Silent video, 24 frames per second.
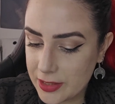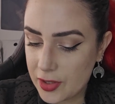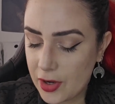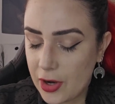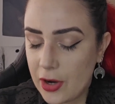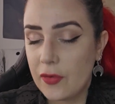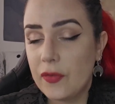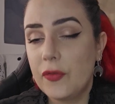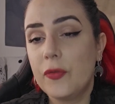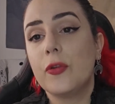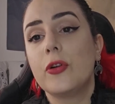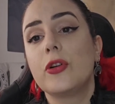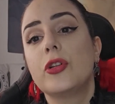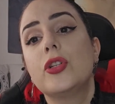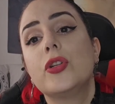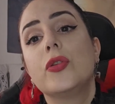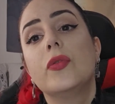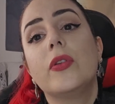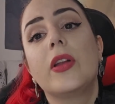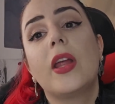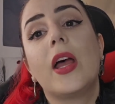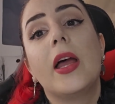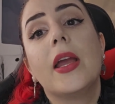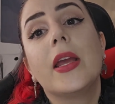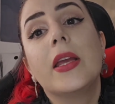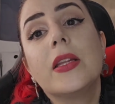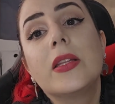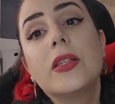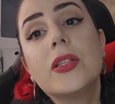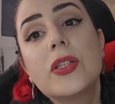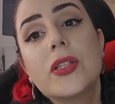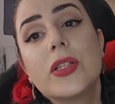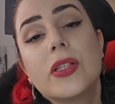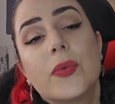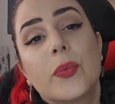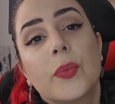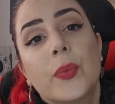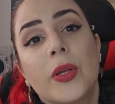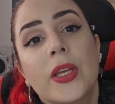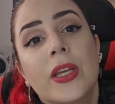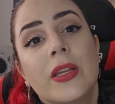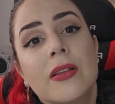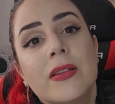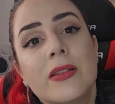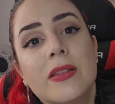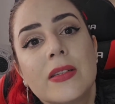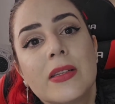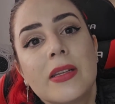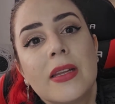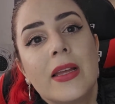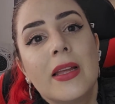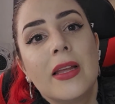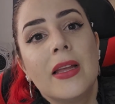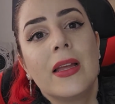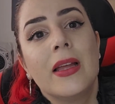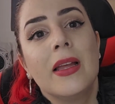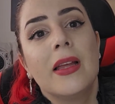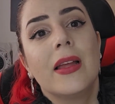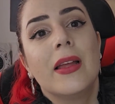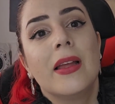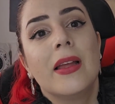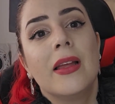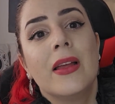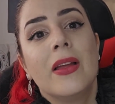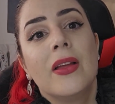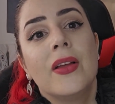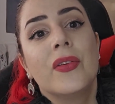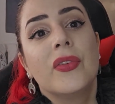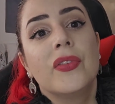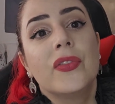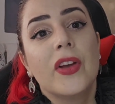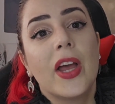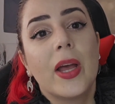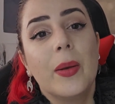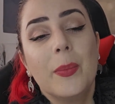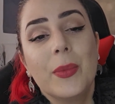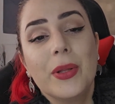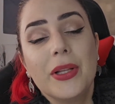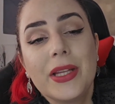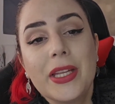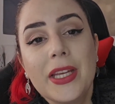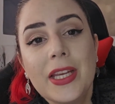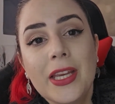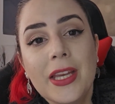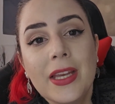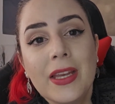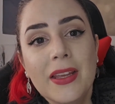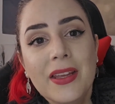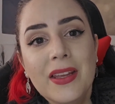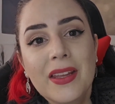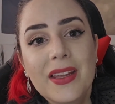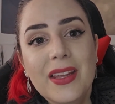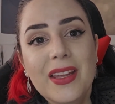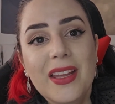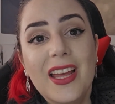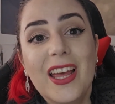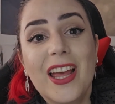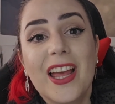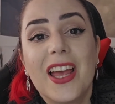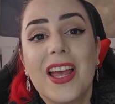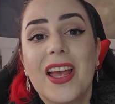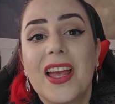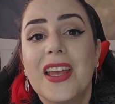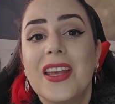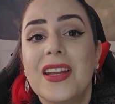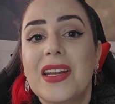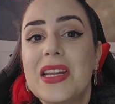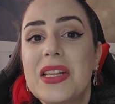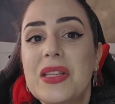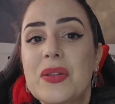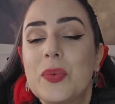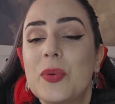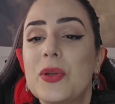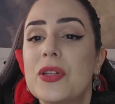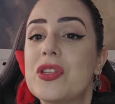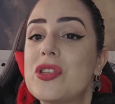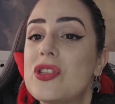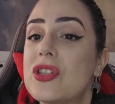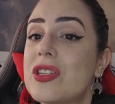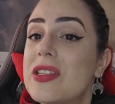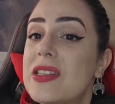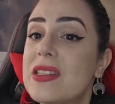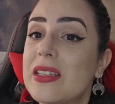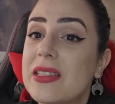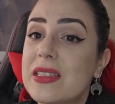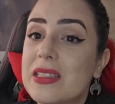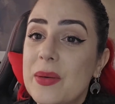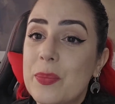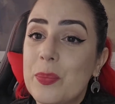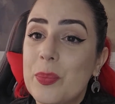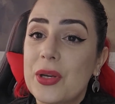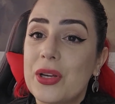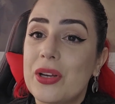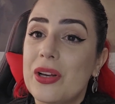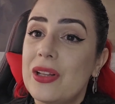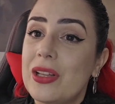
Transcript: there for 2 nights with the family. And it was just a typical